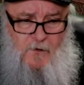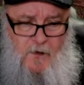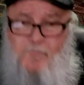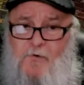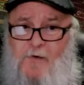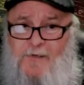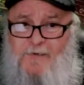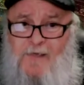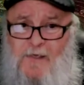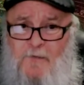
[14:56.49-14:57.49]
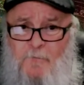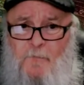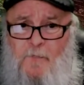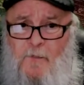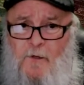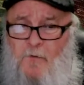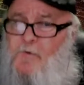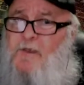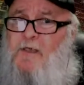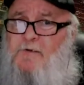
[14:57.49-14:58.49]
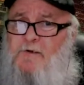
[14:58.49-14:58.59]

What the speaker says: Have a great day, and we'll catch